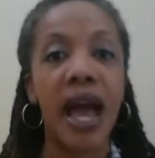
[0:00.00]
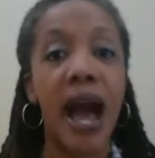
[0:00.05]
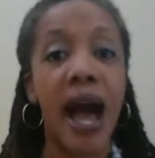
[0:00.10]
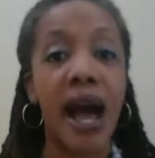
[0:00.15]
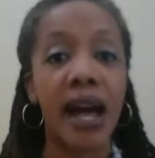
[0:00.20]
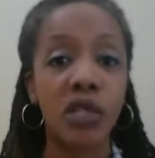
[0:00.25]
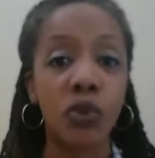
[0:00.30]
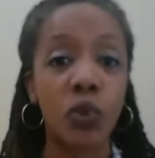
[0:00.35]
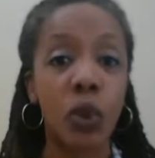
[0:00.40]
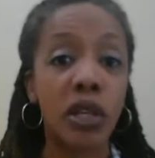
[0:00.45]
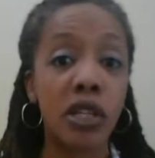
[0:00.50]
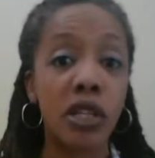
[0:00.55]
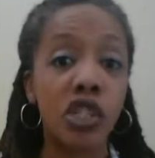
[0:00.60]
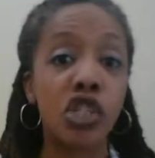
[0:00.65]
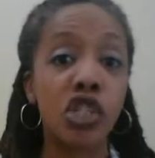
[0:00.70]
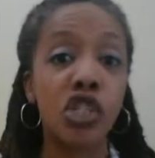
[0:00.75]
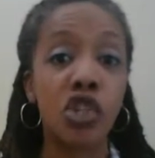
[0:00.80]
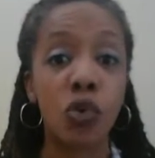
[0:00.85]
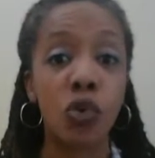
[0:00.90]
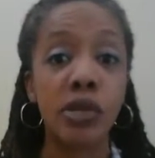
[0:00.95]
as well
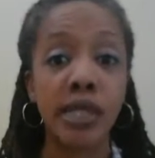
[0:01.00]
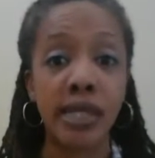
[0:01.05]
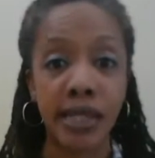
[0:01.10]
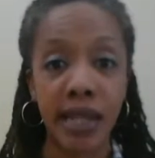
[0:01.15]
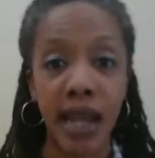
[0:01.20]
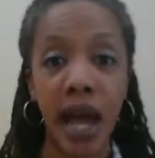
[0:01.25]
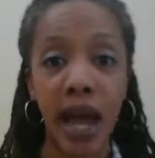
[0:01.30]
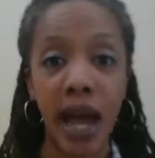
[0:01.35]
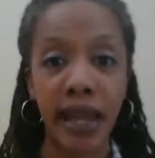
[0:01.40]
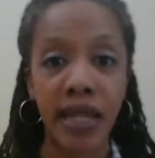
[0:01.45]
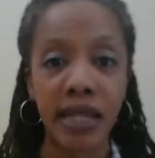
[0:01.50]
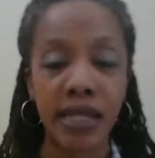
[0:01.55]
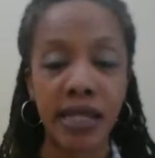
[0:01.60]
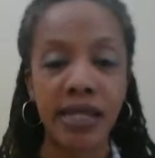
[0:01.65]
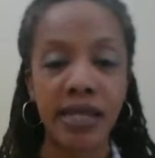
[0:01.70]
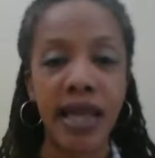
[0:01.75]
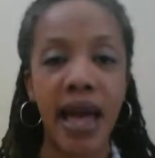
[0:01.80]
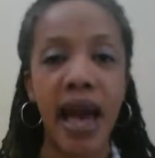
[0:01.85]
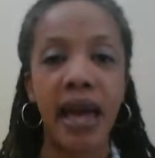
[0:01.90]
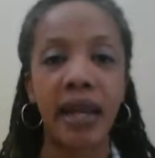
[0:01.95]
as show slides
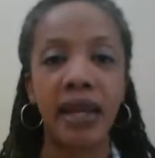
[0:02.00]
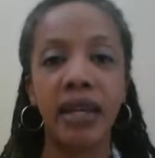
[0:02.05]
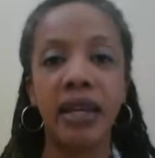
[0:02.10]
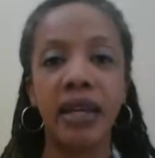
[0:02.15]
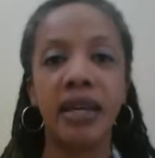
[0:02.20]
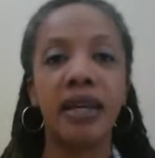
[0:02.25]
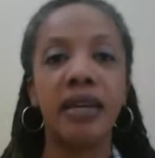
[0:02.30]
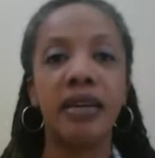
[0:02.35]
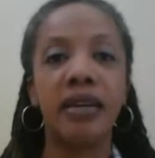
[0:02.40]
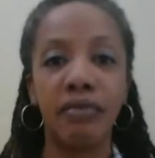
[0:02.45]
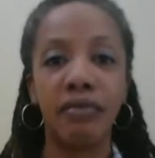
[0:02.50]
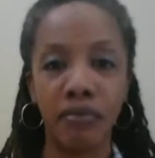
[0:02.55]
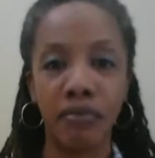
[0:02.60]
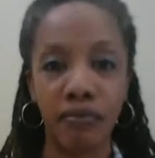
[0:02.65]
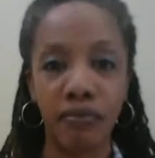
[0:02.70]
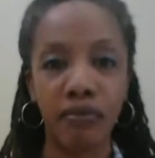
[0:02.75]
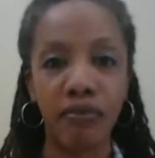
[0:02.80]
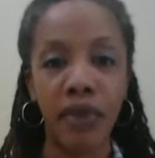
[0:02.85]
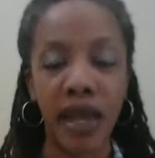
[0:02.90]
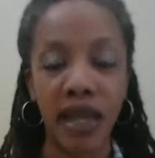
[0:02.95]
that
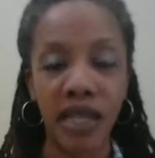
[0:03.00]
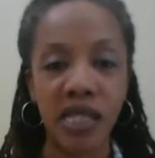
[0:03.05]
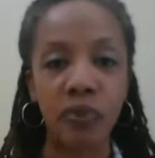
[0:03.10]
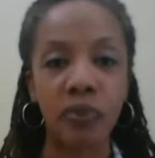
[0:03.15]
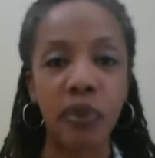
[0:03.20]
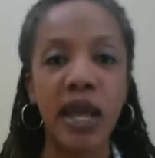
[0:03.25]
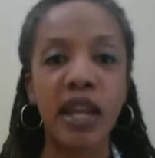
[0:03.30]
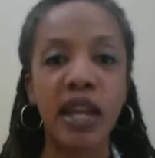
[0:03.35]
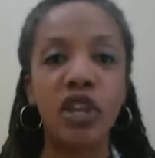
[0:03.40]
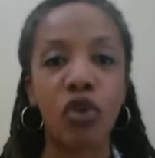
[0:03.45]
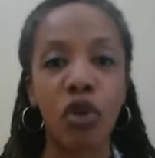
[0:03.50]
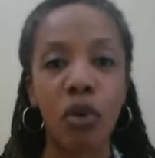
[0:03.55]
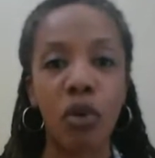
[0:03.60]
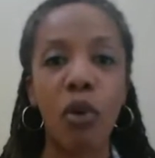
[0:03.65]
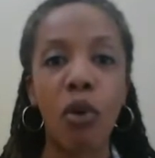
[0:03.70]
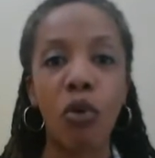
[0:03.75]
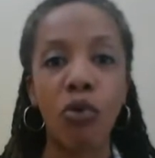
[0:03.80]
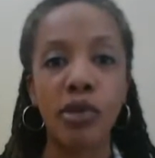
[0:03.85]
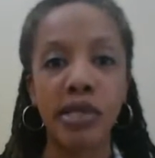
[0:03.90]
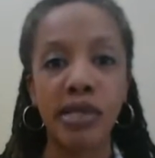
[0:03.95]
explain your
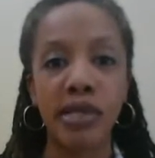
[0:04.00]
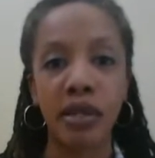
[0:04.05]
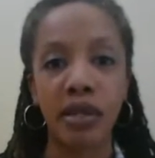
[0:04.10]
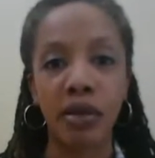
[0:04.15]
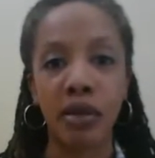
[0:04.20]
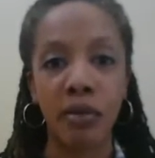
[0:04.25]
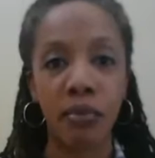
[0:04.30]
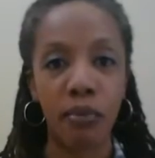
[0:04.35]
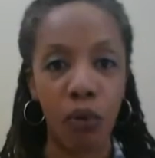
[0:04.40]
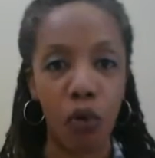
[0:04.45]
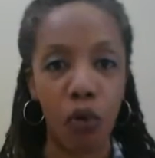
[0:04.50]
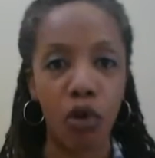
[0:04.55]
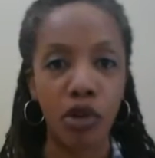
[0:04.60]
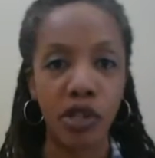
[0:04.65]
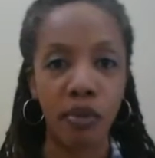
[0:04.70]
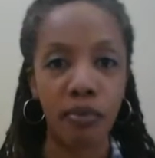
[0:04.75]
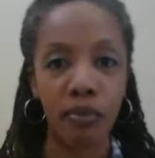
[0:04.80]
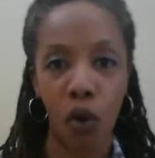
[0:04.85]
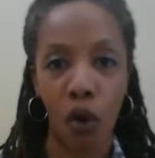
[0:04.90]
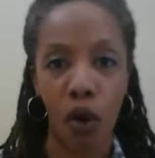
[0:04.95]
most
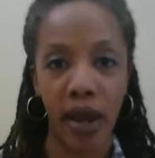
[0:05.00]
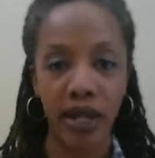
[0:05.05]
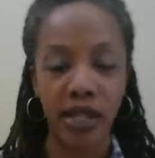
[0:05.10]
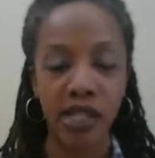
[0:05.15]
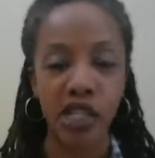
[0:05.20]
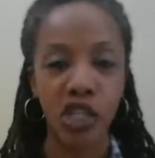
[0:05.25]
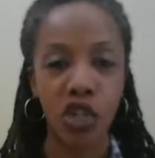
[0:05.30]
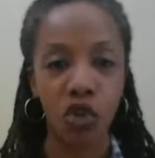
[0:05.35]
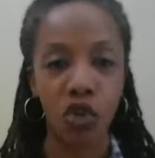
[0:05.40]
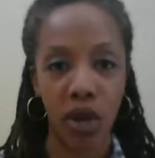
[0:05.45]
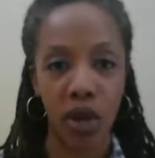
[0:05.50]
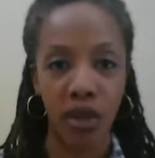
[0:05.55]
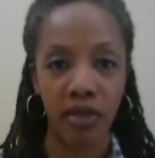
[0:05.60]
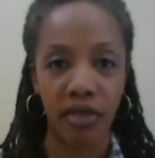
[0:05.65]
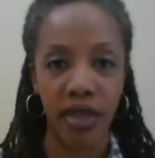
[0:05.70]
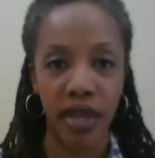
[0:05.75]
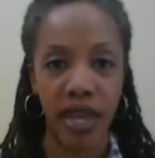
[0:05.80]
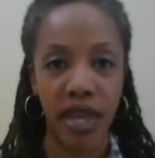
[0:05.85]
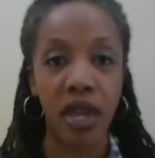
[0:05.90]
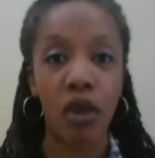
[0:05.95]
important points during
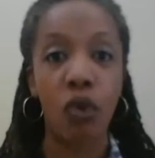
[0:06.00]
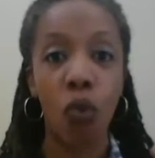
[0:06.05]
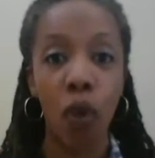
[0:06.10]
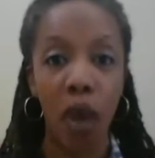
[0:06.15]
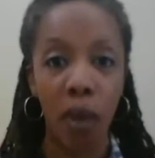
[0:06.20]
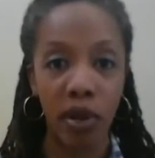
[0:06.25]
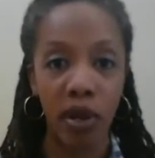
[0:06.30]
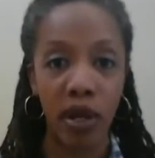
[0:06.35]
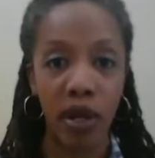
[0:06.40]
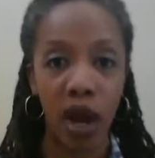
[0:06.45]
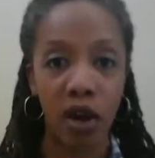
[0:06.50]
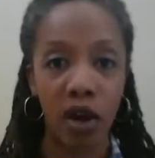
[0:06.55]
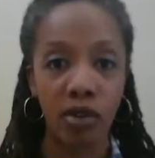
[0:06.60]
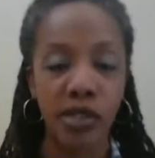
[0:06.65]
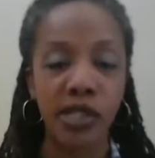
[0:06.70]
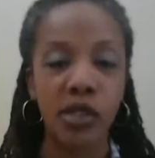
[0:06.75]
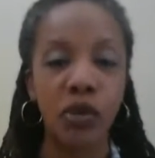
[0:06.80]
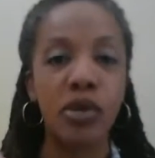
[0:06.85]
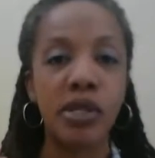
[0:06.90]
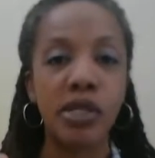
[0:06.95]
the webinar.
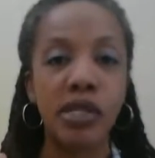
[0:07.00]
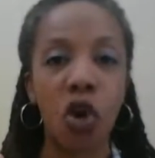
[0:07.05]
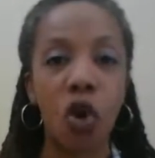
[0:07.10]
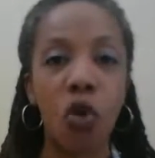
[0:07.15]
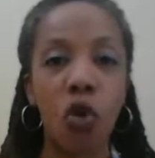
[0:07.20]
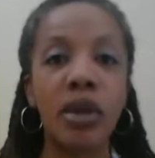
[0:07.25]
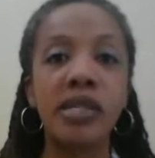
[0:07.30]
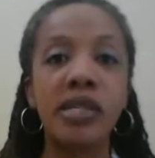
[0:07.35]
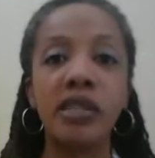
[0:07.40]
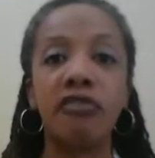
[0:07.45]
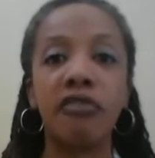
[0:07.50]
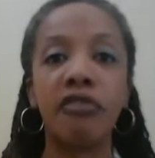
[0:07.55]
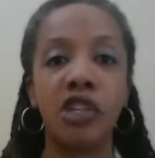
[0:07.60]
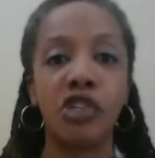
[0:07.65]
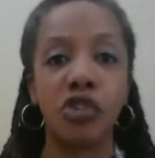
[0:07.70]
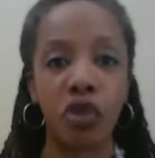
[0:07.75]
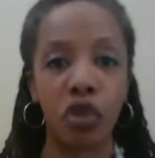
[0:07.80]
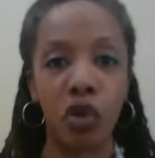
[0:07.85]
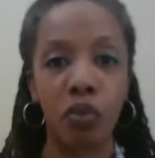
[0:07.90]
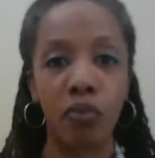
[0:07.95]
So it's always a
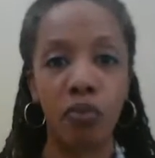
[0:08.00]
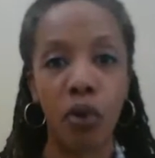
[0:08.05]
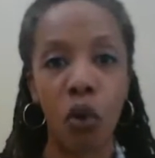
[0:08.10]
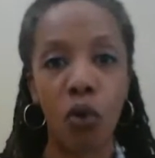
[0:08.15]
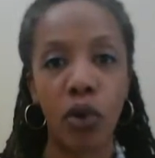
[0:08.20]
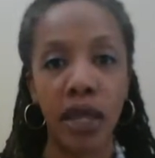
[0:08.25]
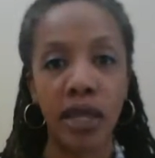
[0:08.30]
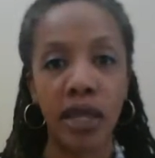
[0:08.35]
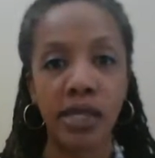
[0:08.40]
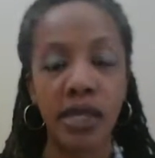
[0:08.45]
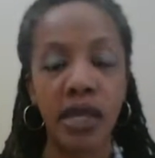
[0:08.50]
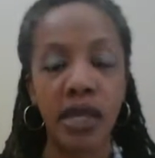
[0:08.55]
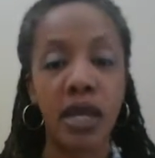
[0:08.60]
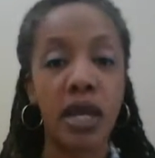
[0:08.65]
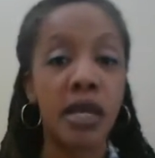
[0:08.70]
visual component.